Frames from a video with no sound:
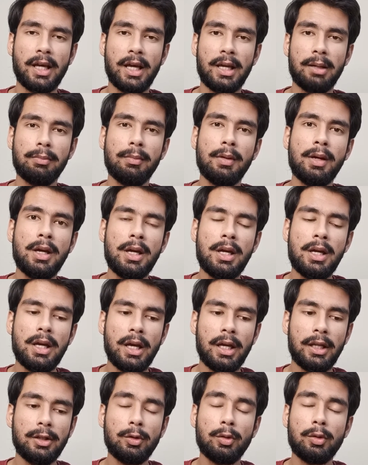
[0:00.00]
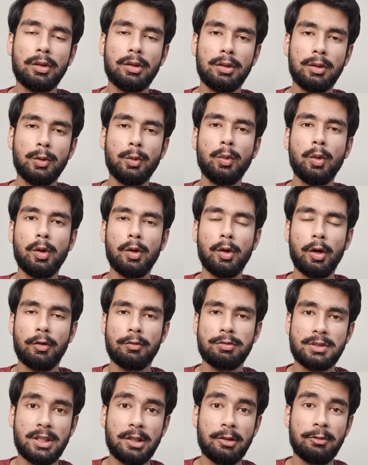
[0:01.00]
time and you can do a lot of
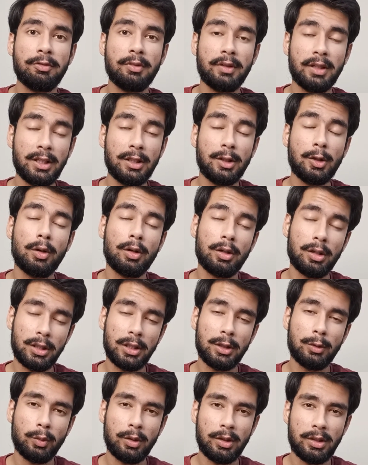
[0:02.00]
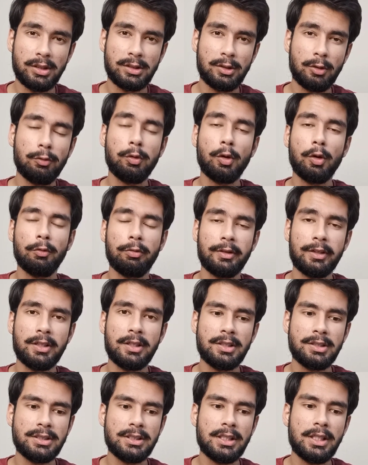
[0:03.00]
stuff in your early 20s you're full of
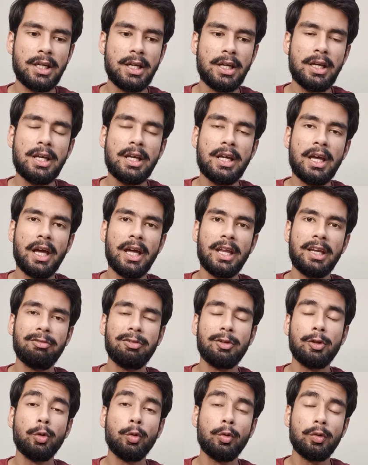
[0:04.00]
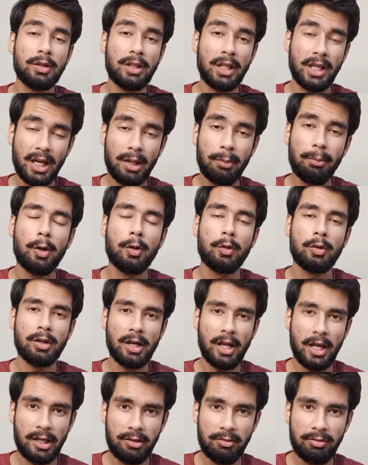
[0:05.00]
energy and if you don't think about
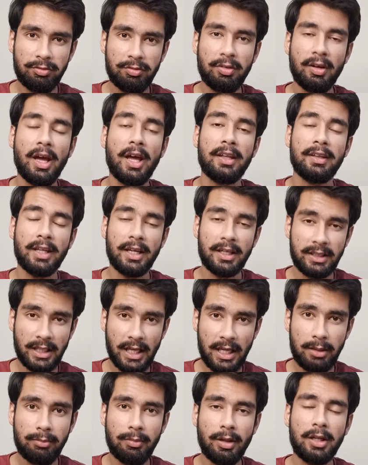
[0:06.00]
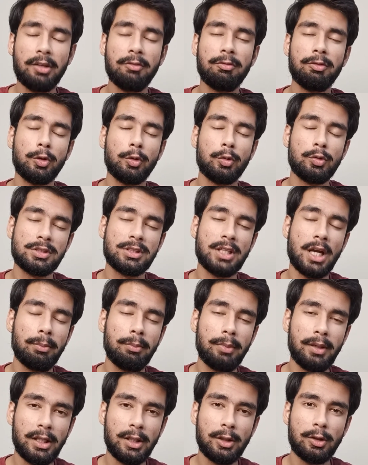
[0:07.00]
life at that time and if you don't start
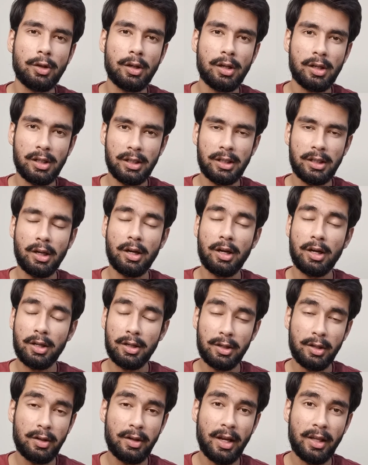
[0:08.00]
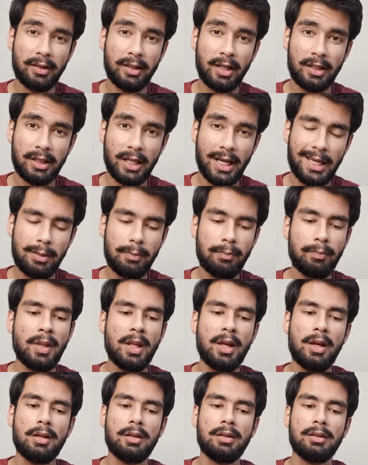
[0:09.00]
building your career at that time
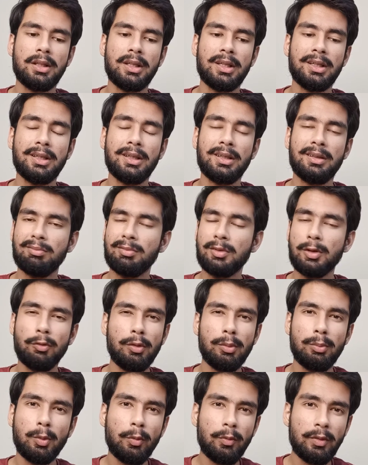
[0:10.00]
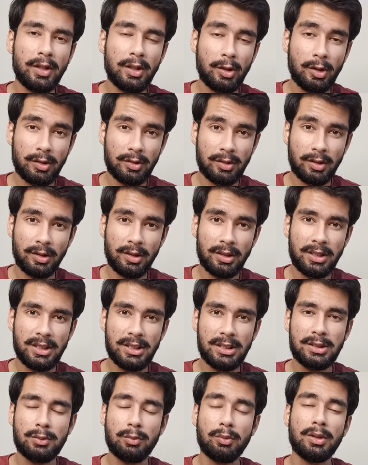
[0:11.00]
then you will move into your
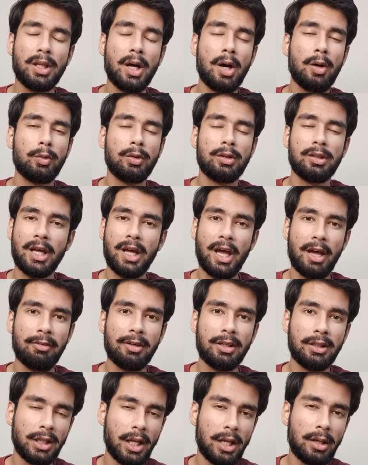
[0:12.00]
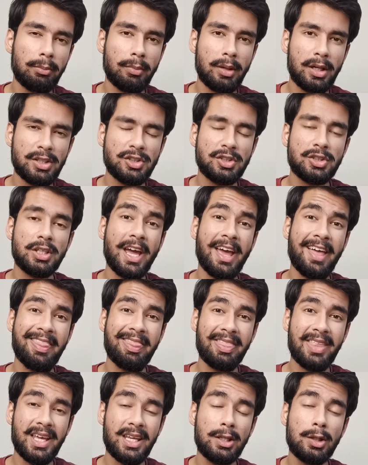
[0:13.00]
30s without having done much
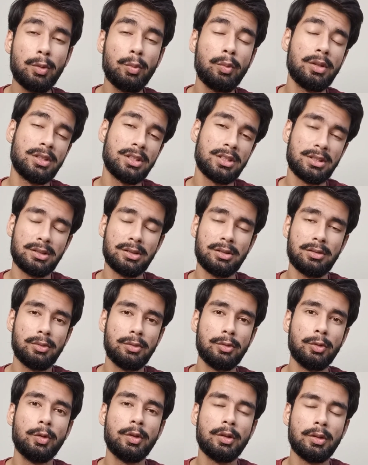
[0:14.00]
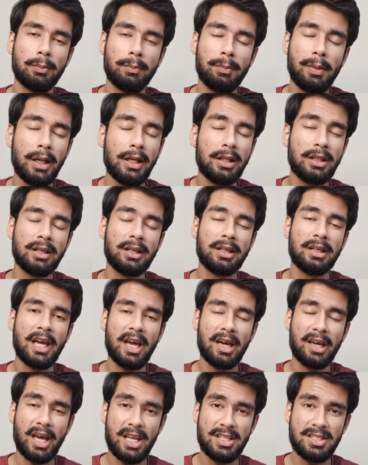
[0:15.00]
and then you will just do the play the
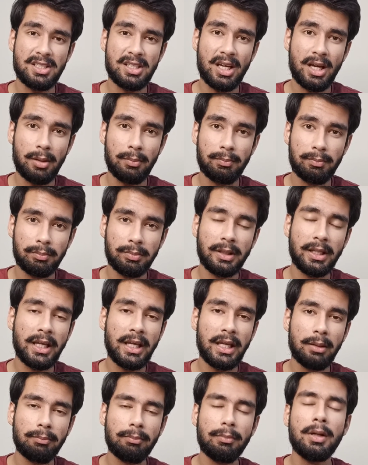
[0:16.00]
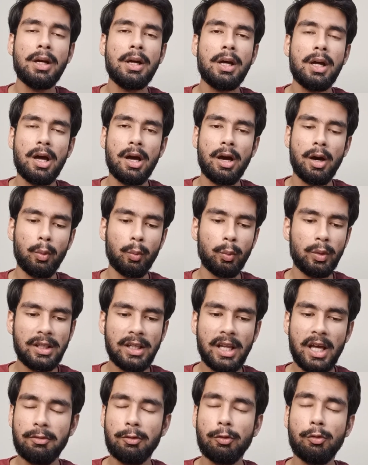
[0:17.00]
catching up game uh, with
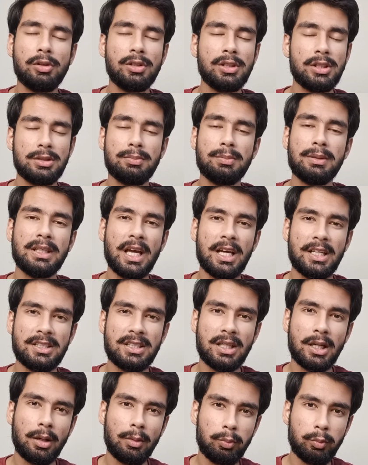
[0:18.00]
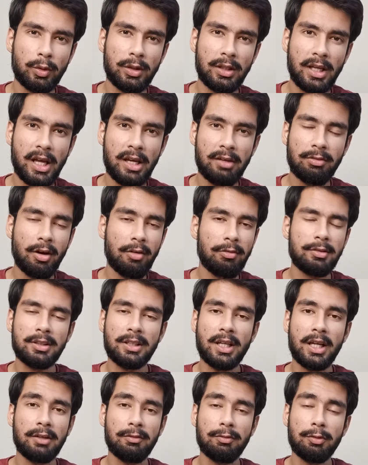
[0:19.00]
life you will just be catching up with life after
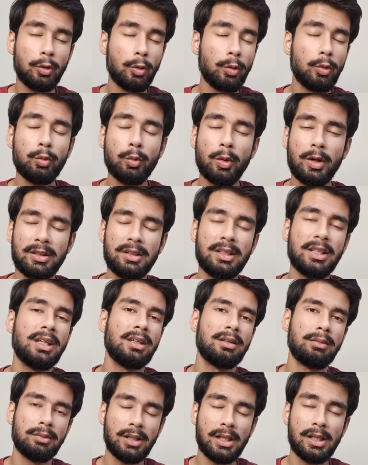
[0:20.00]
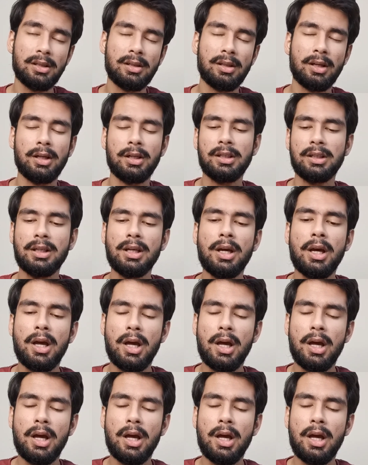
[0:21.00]
that if you don't do anything till 30